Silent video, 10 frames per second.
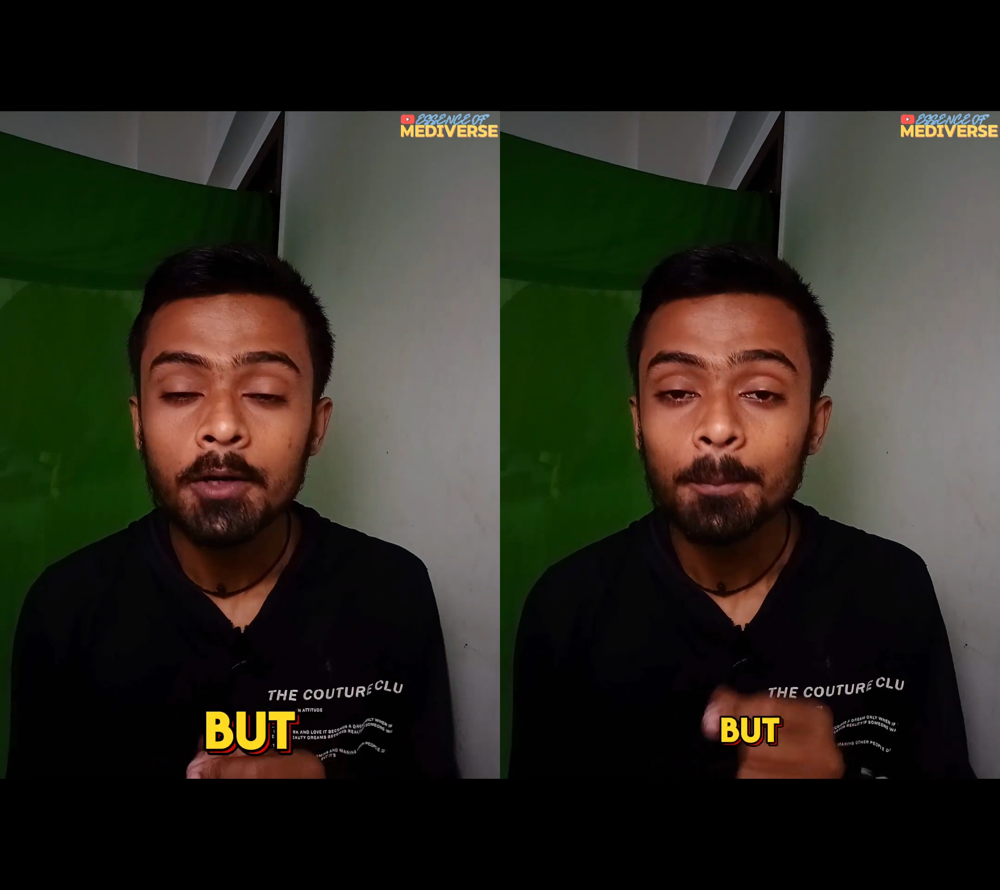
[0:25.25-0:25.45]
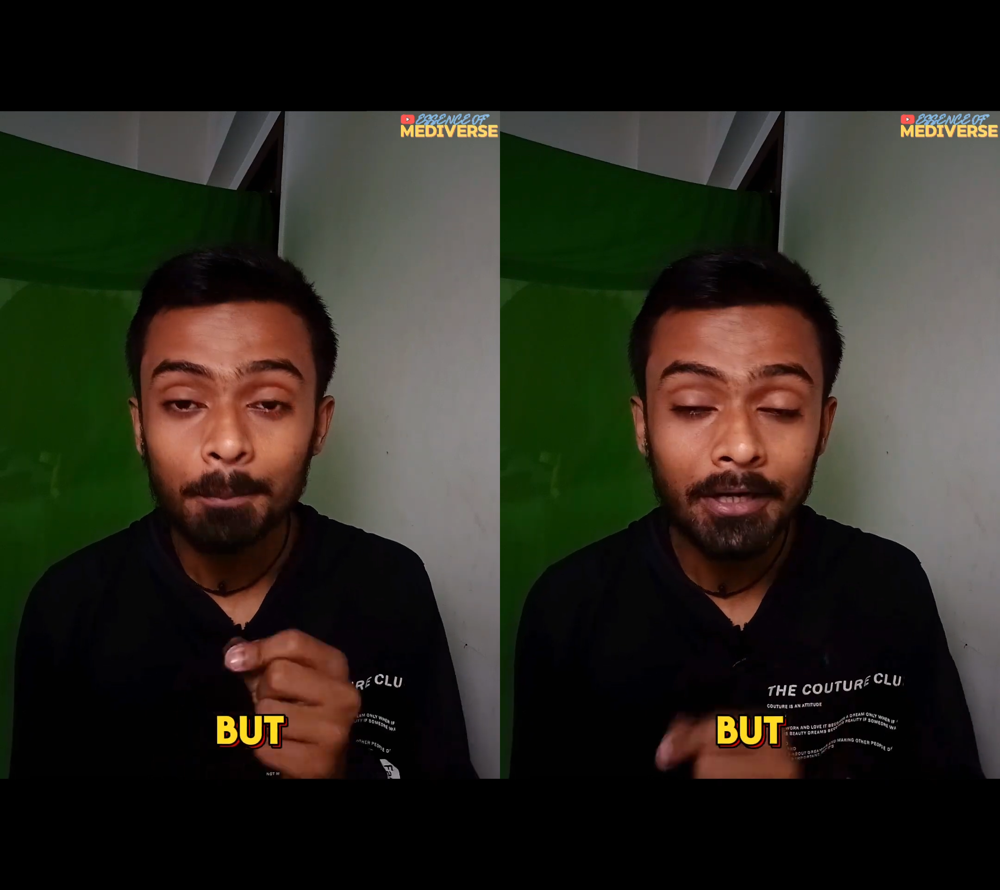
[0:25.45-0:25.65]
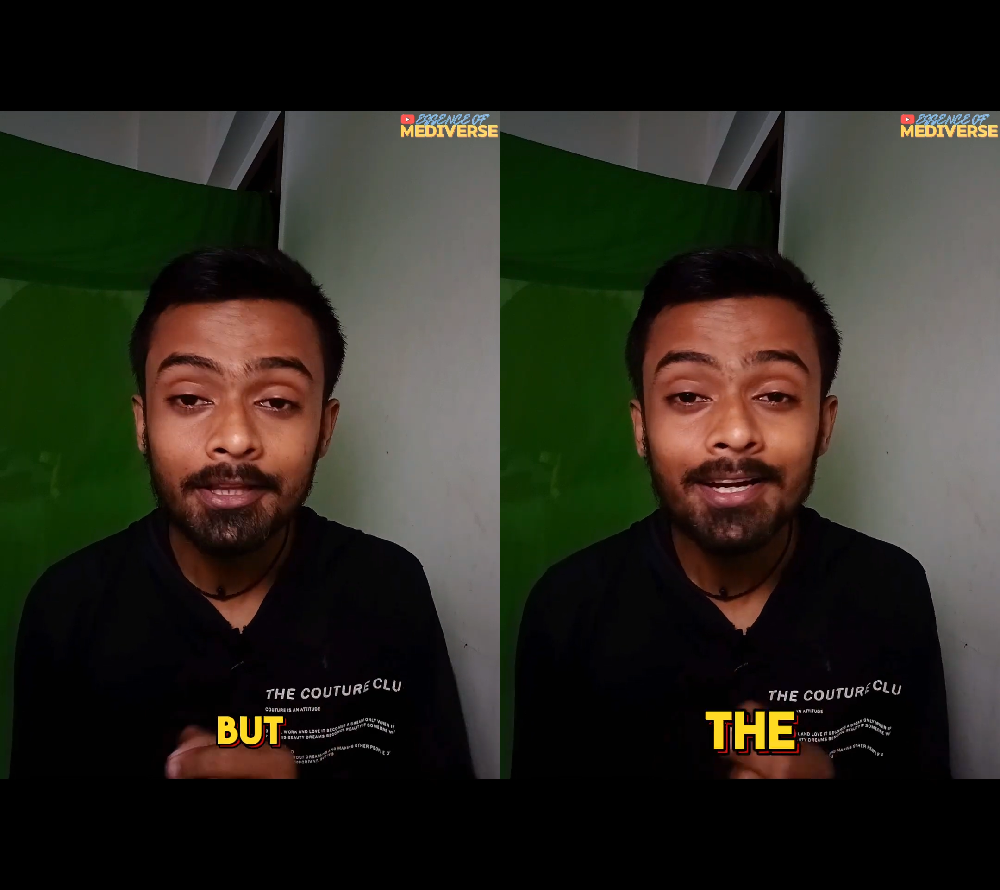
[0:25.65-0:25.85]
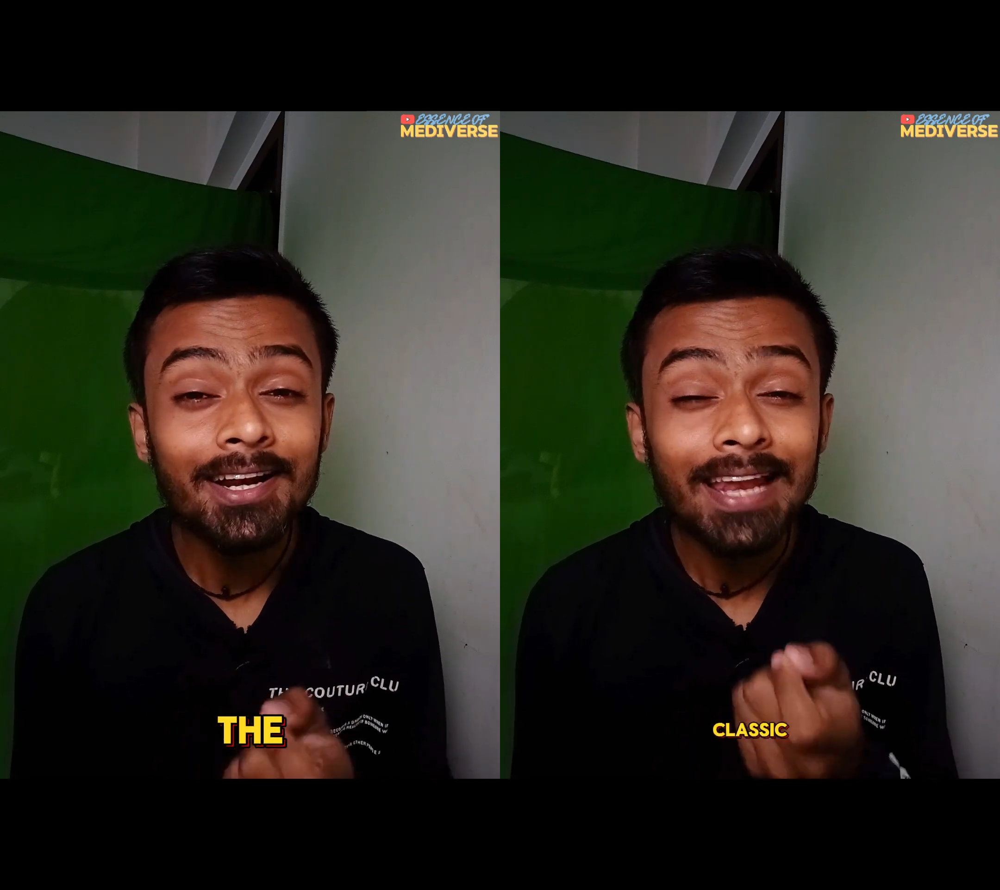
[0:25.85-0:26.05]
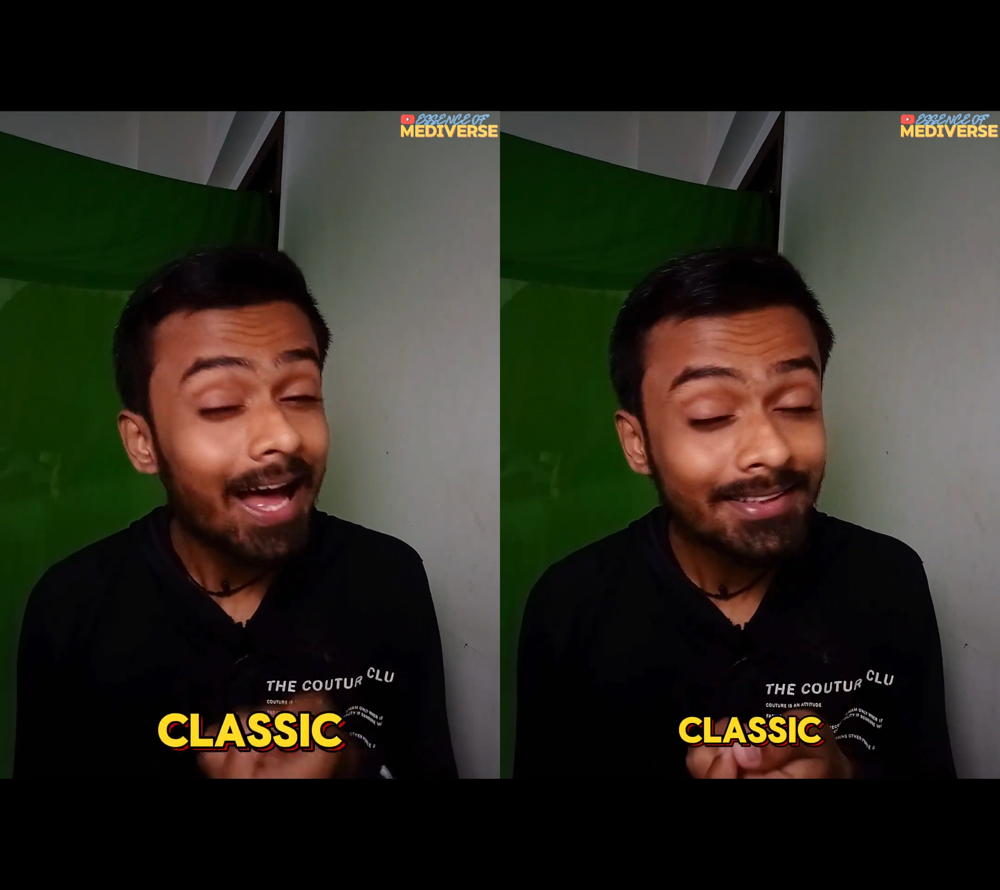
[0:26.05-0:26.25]
But the
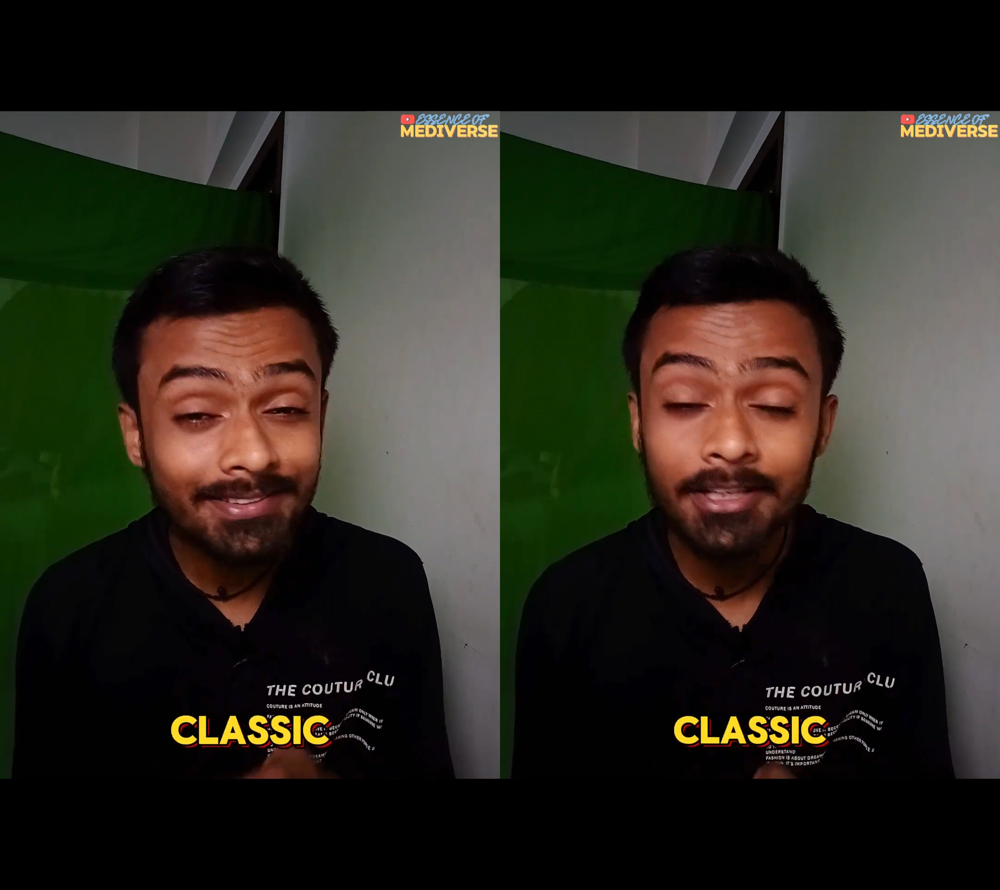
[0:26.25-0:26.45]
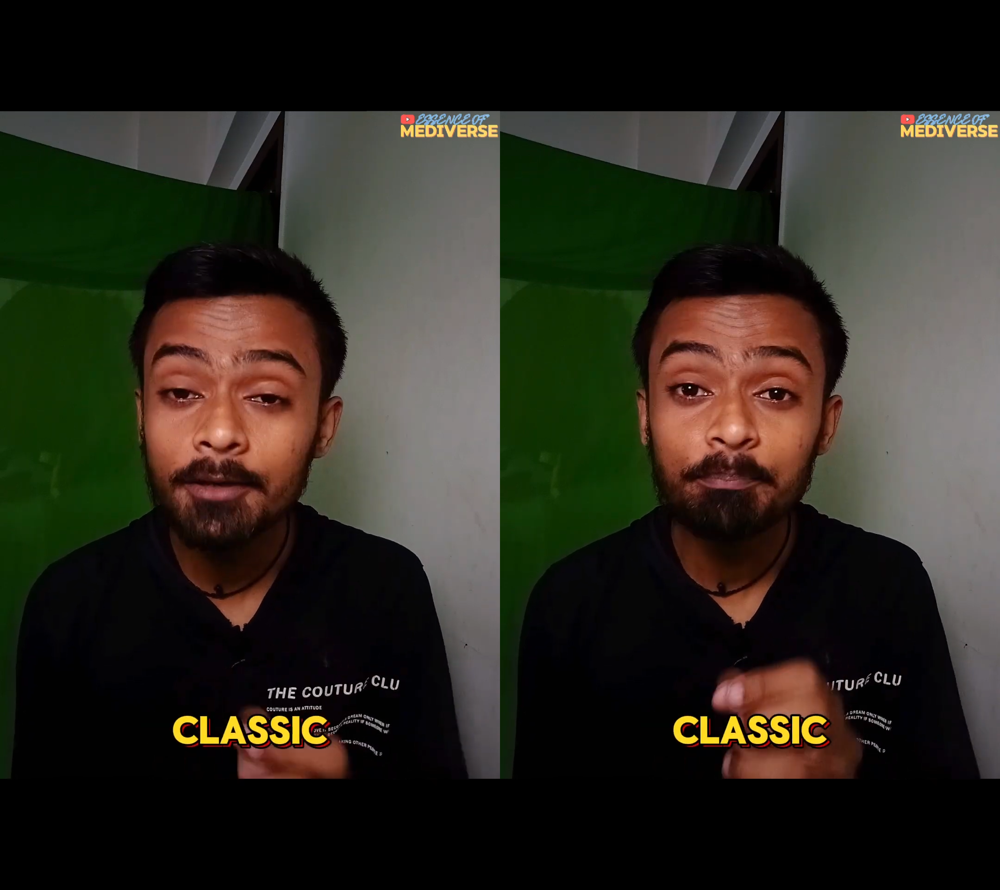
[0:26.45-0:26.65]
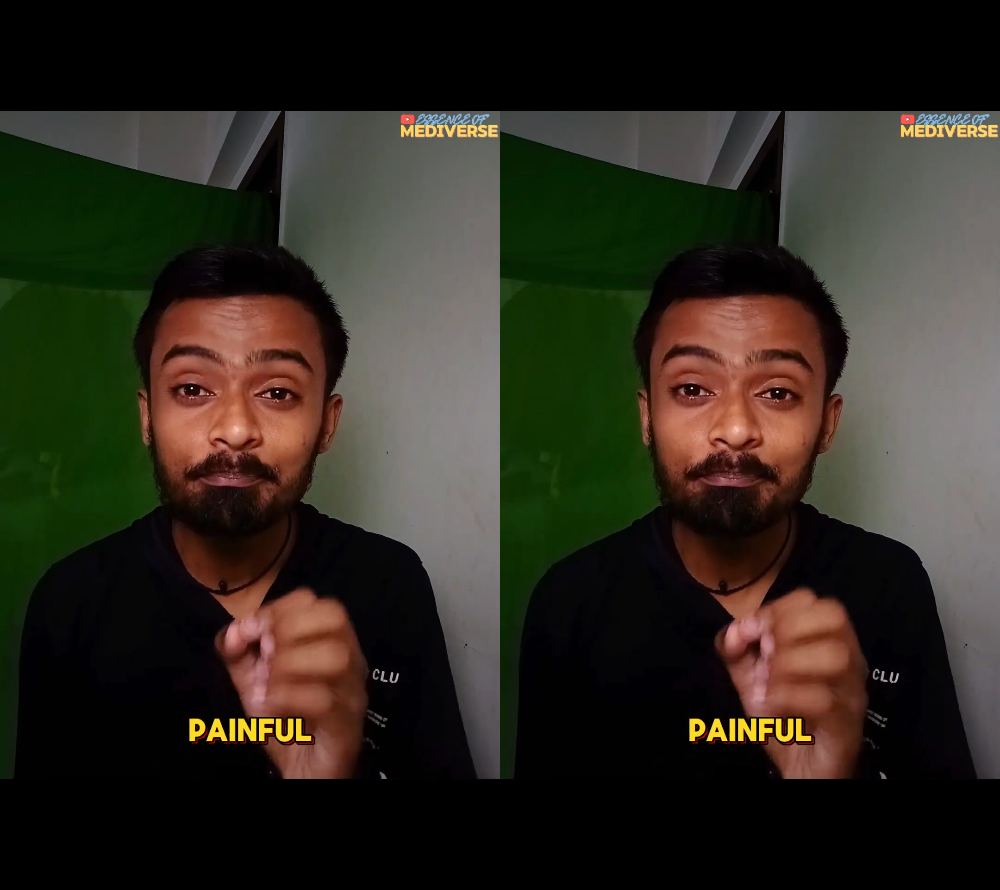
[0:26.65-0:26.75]
classic